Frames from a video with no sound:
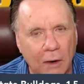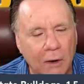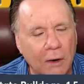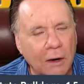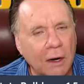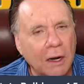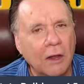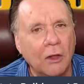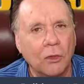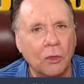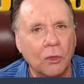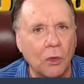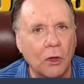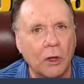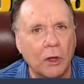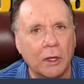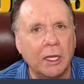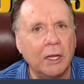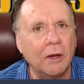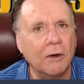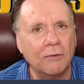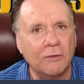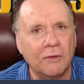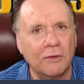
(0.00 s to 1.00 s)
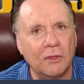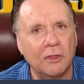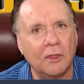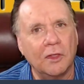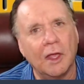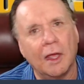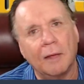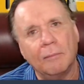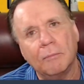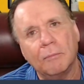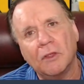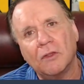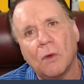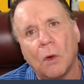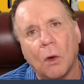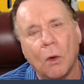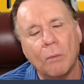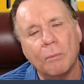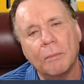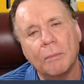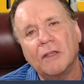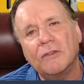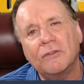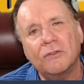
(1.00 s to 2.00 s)
Look, here's the thing. Ole
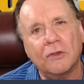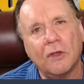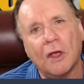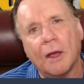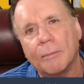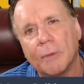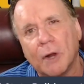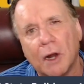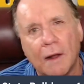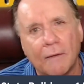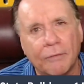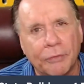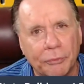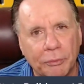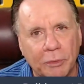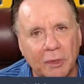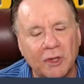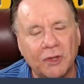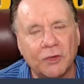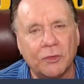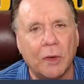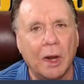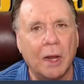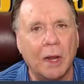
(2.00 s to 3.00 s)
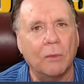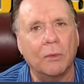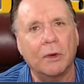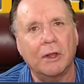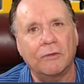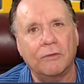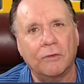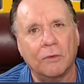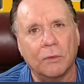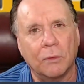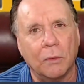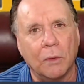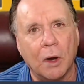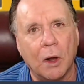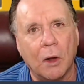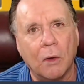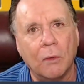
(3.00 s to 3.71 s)
Miss coming off three straight wins in a row.